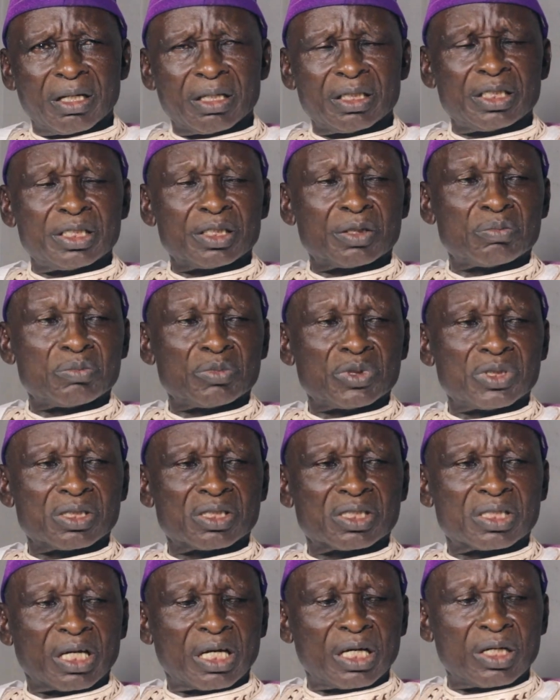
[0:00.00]
Let
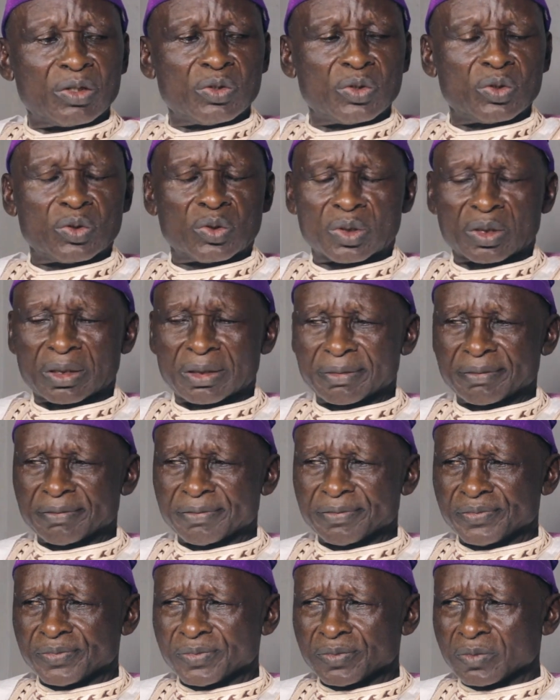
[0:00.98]
me tell you,
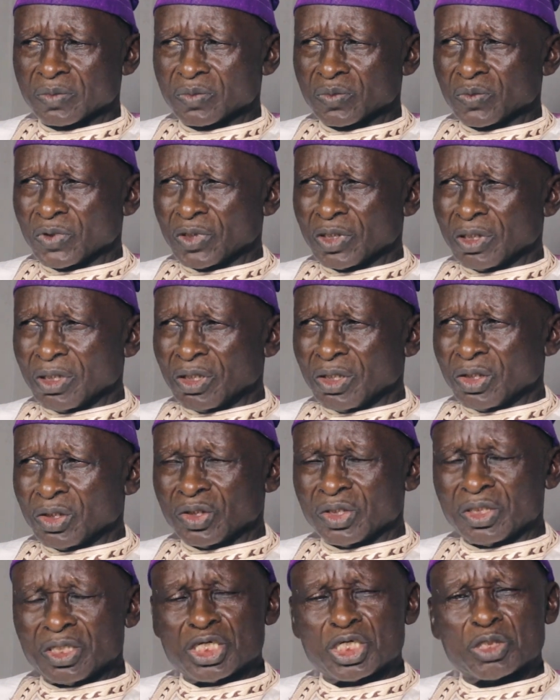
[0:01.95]

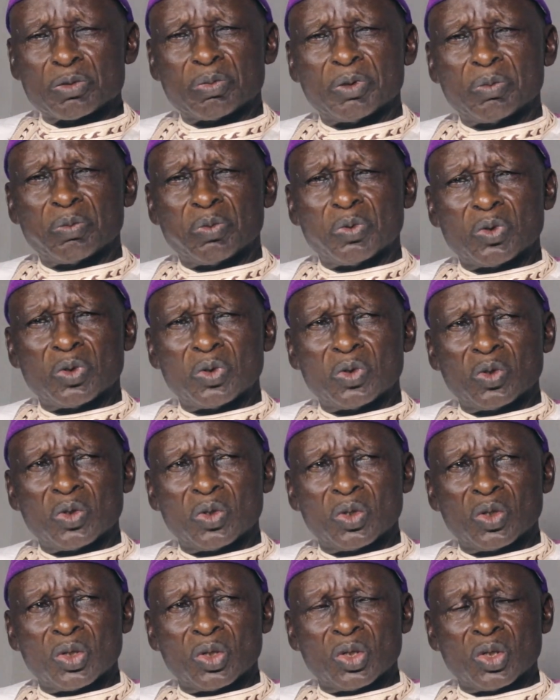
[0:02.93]
these
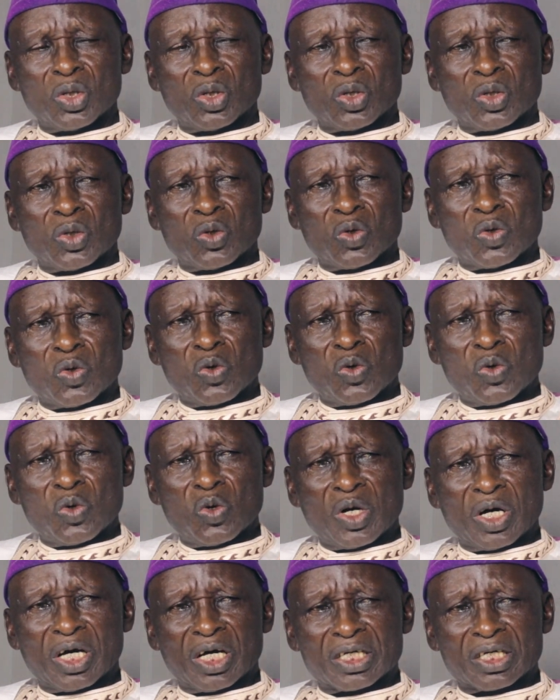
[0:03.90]
people
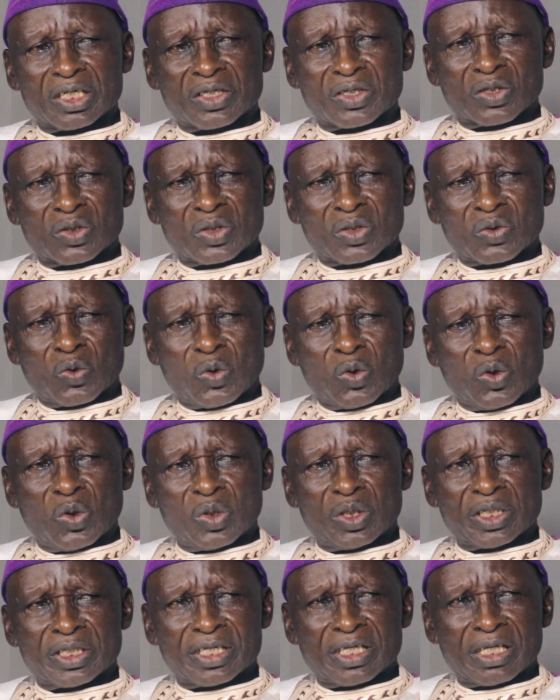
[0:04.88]
who are
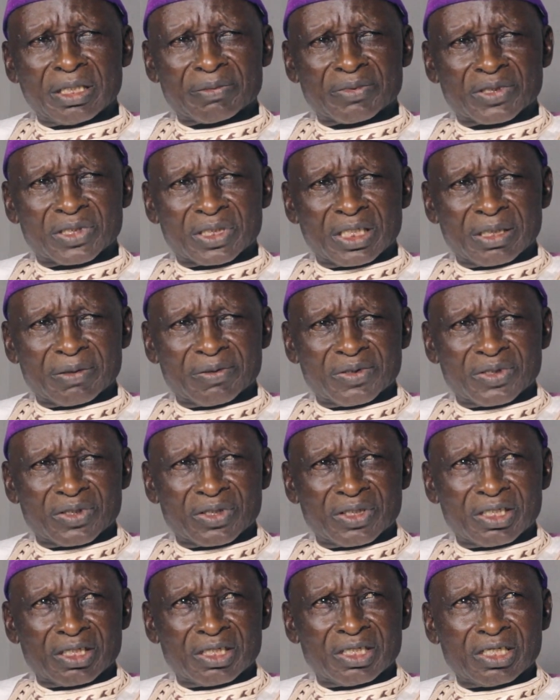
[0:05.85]
calling themselves
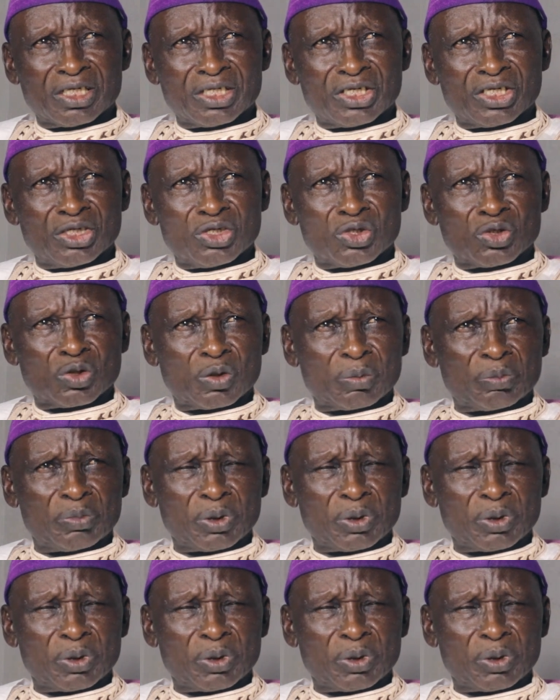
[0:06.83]
the indigenous